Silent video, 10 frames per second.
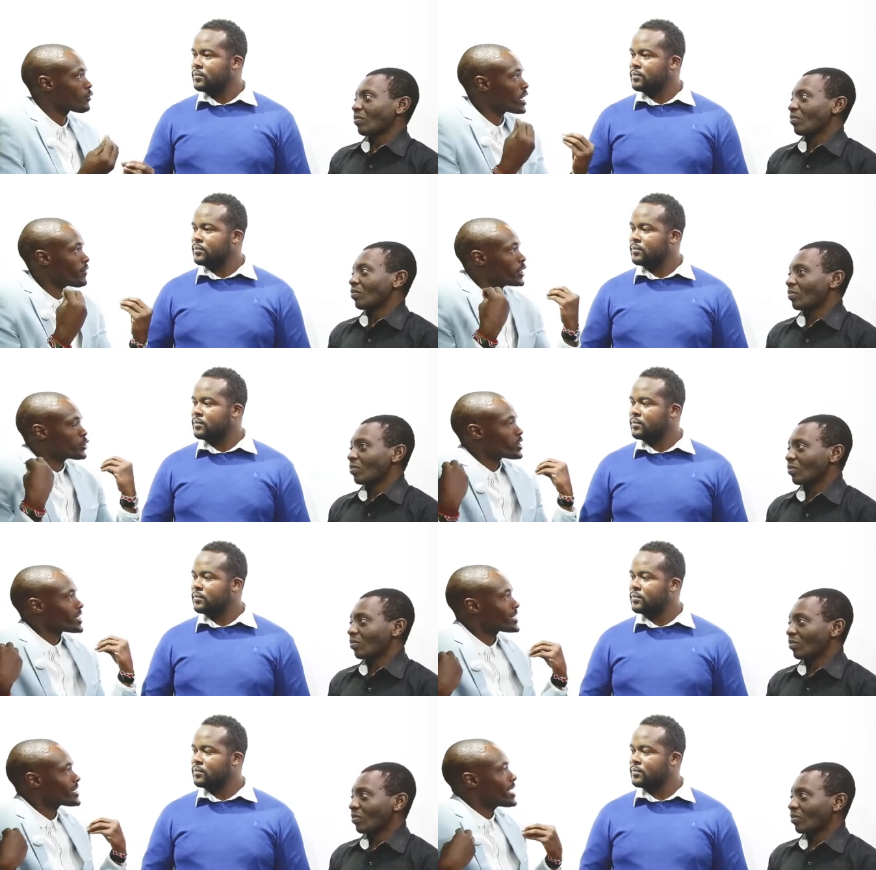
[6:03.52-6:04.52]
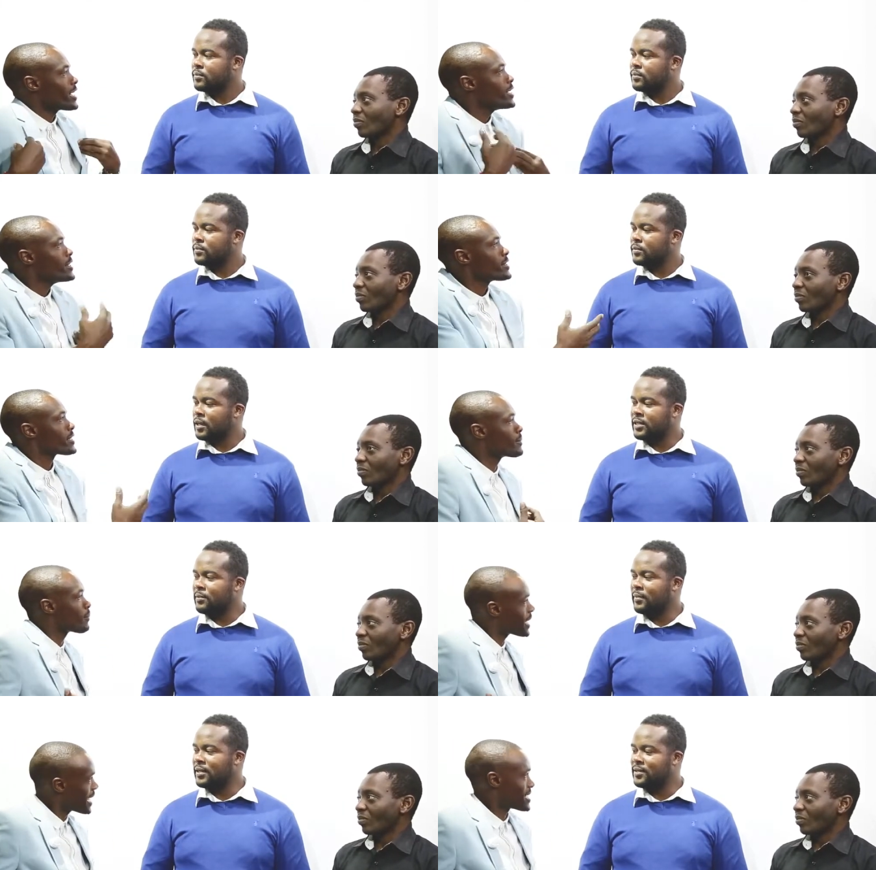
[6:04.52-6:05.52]
Speaker 1: alikuwa na Valisho Shatina, three
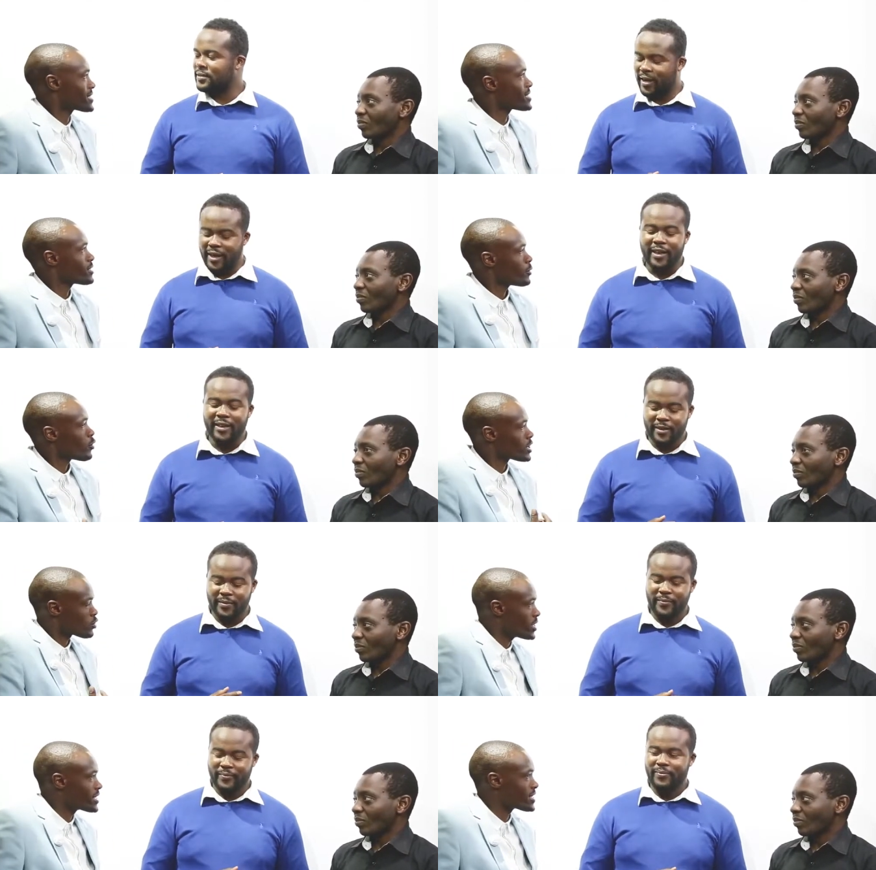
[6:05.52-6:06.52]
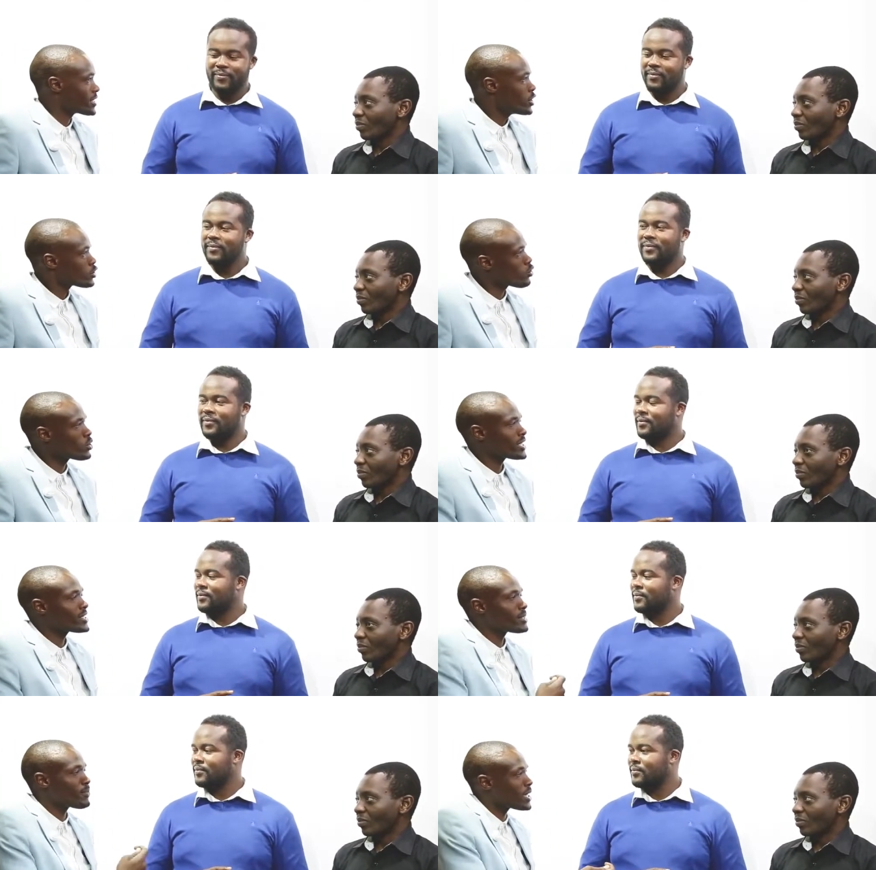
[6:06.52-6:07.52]
Teams, players yeah. was lazy. So you could say
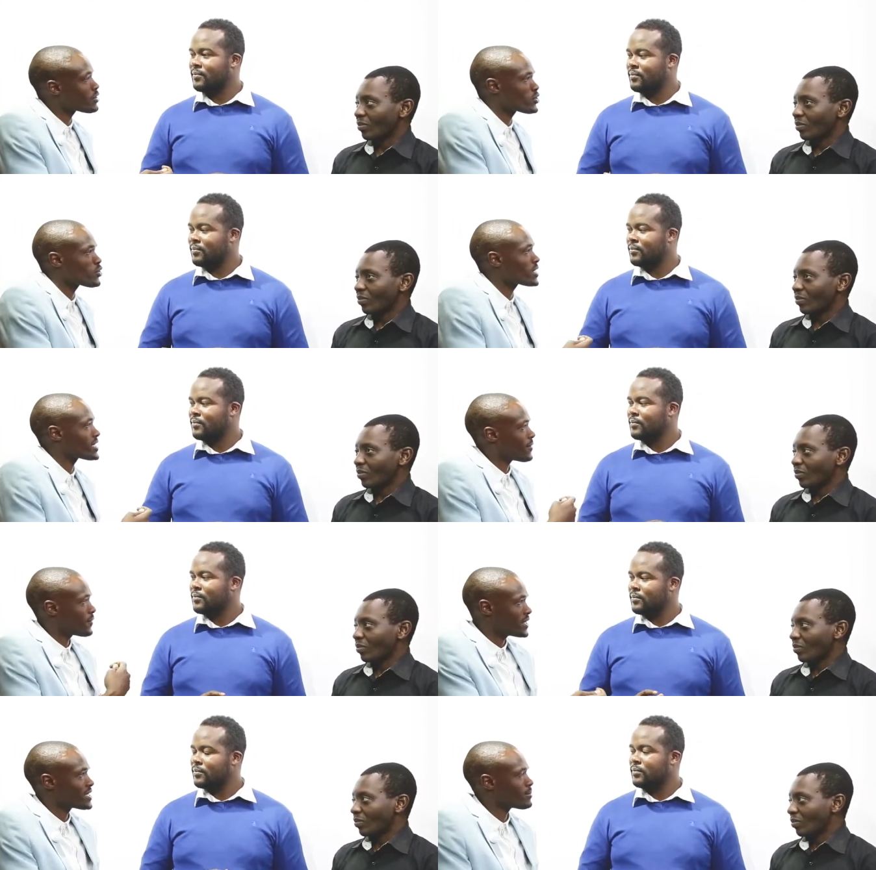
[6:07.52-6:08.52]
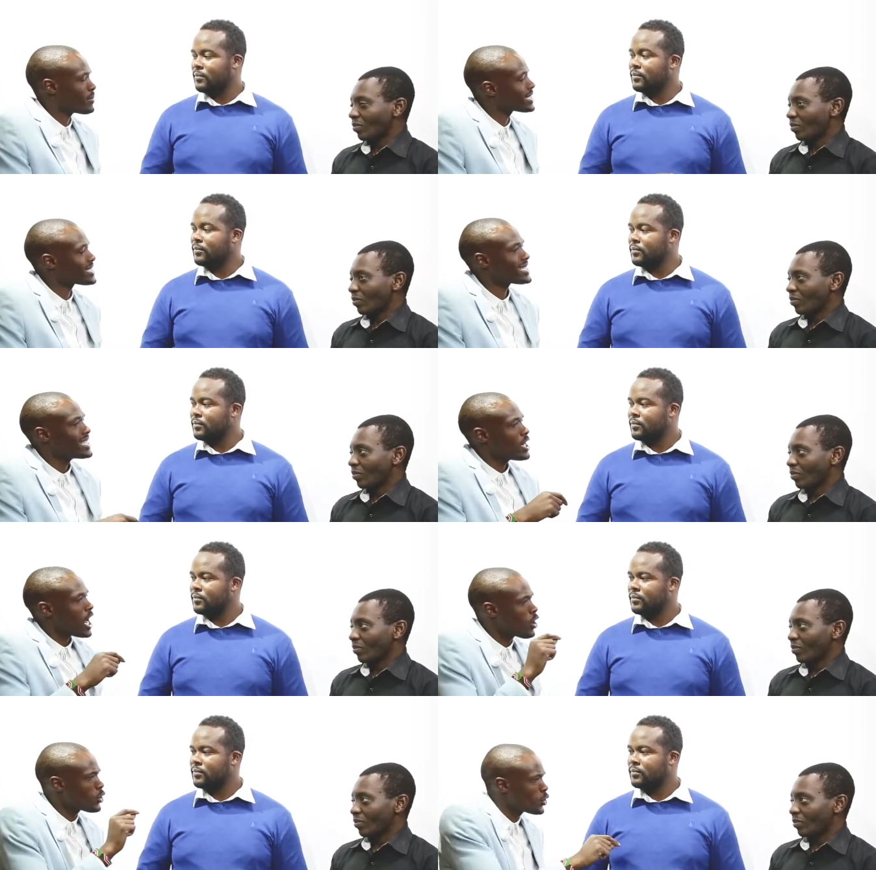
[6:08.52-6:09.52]
this person is not fit. But
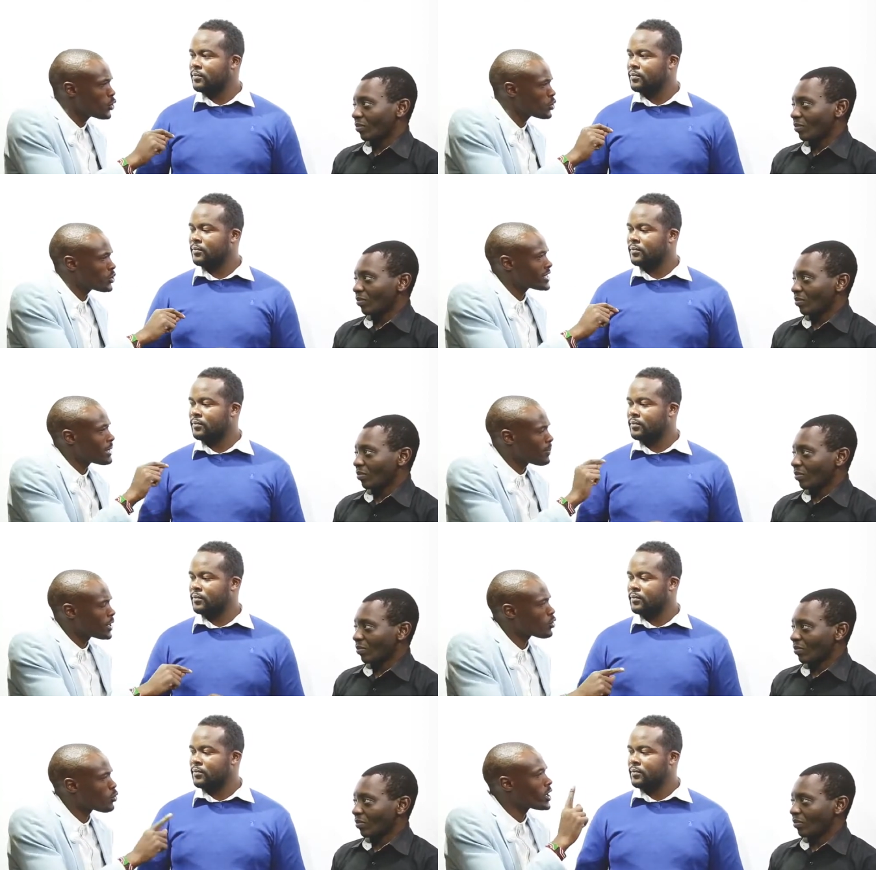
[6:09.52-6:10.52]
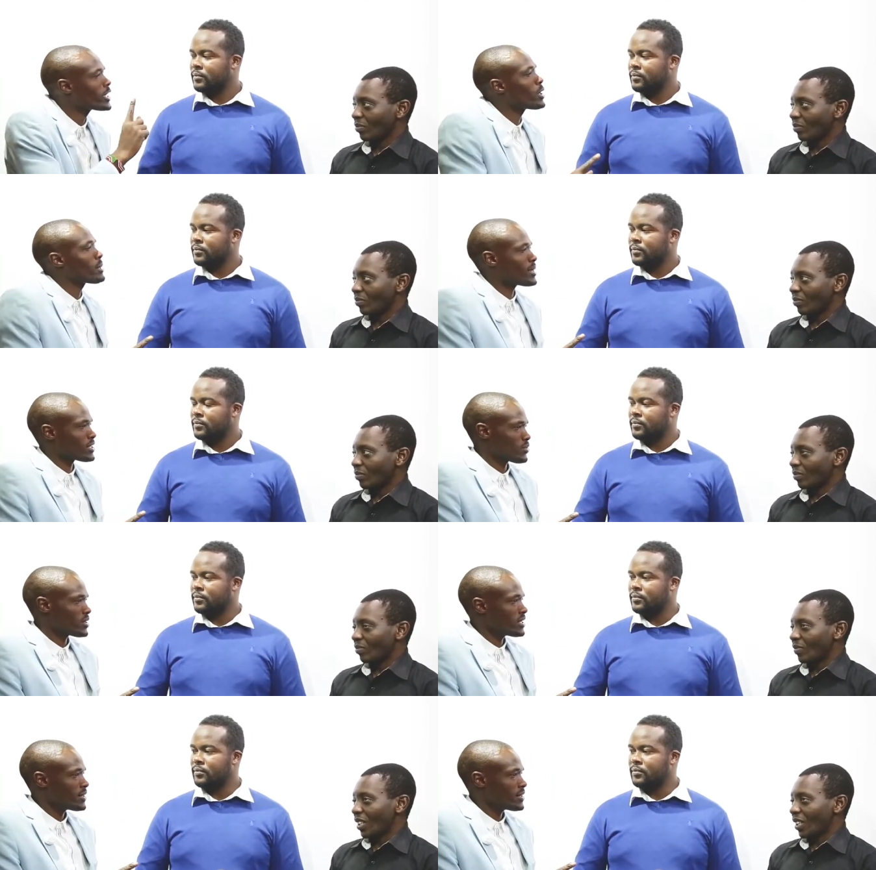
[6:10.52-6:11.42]
mm-hmm. how do you depend on only one person?